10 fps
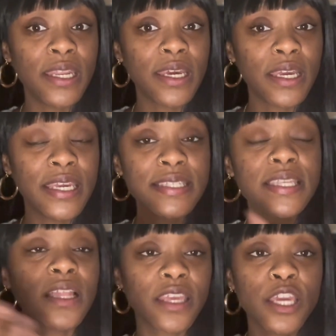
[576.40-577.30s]
he's
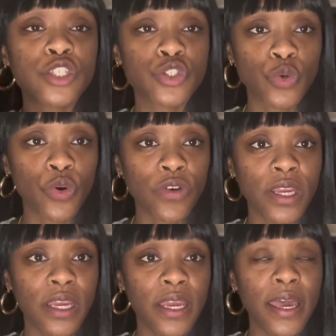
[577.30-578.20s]
telling his
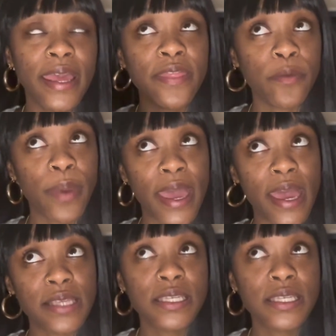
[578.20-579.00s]
story in the past.